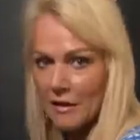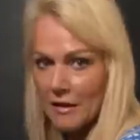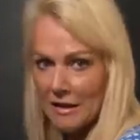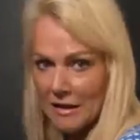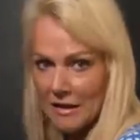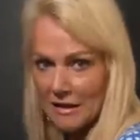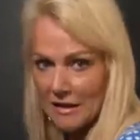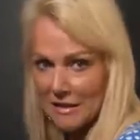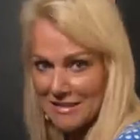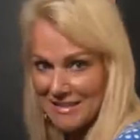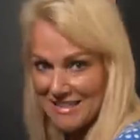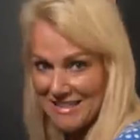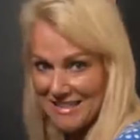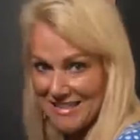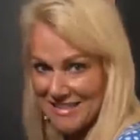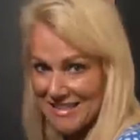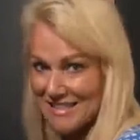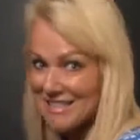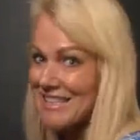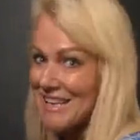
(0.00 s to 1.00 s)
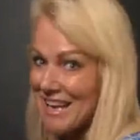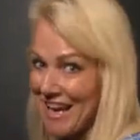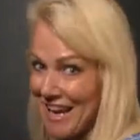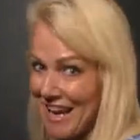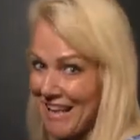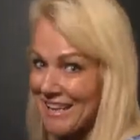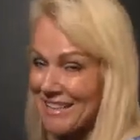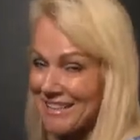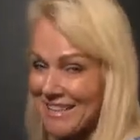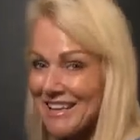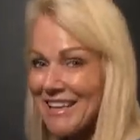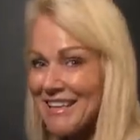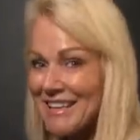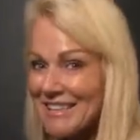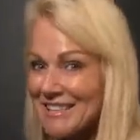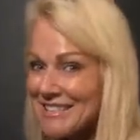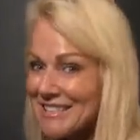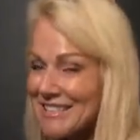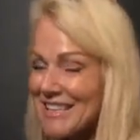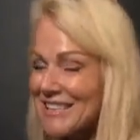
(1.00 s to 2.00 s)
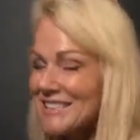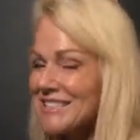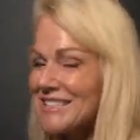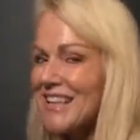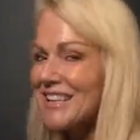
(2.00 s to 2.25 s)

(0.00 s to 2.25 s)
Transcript: the heated seats, yeah heated seats.